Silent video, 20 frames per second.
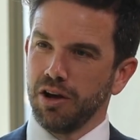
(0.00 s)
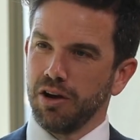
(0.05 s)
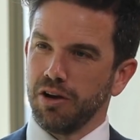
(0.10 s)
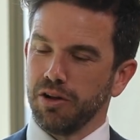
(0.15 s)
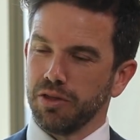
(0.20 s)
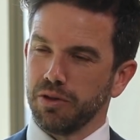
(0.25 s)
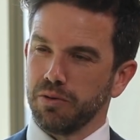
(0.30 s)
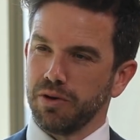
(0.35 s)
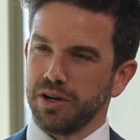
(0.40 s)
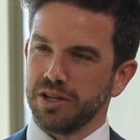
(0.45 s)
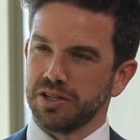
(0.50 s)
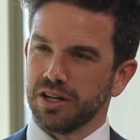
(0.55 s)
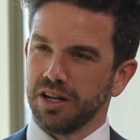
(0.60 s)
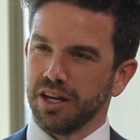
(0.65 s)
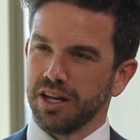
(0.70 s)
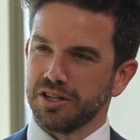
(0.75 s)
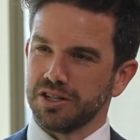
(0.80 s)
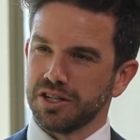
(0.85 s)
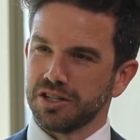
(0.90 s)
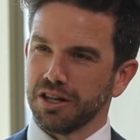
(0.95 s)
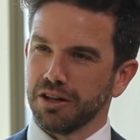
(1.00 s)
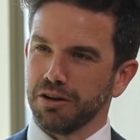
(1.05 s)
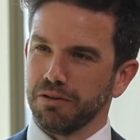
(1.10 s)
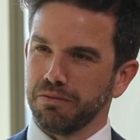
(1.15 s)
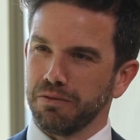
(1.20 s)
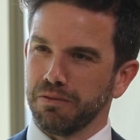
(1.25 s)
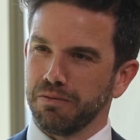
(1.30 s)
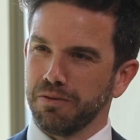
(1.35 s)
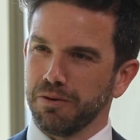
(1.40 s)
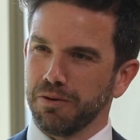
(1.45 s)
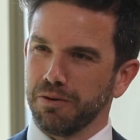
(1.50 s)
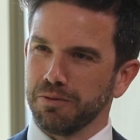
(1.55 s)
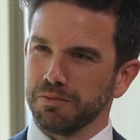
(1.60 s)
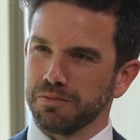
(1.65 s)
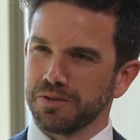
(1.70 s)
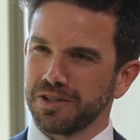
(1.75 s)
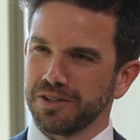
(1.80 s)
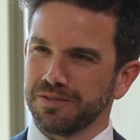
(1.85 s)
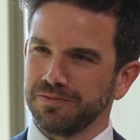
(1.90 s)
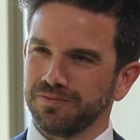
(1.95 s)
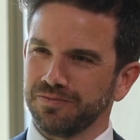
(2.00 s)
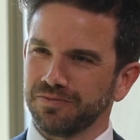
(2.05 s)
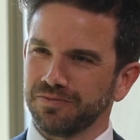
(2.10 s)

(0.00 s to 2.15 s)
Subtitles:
on the recent legislative reforms.